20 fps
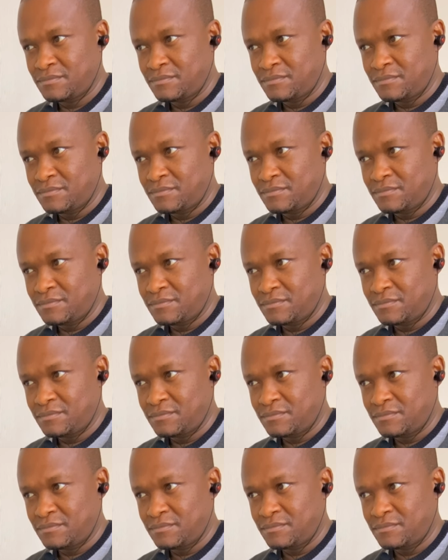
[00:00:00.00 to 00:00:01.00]

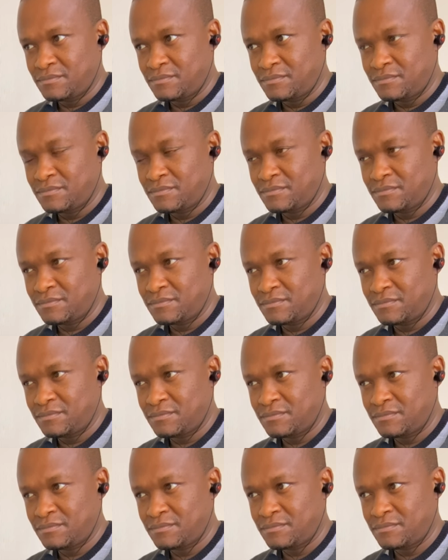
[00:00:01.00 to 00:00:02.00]

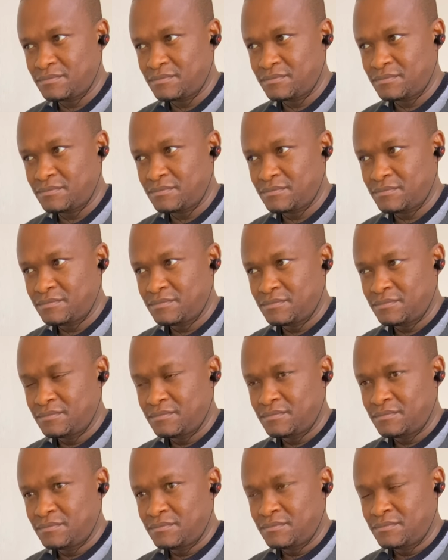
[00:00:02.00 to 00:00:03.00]

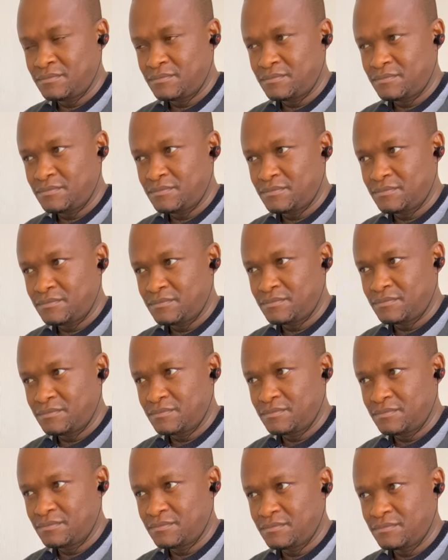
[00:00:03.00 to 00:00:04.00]
The person shown says nothing.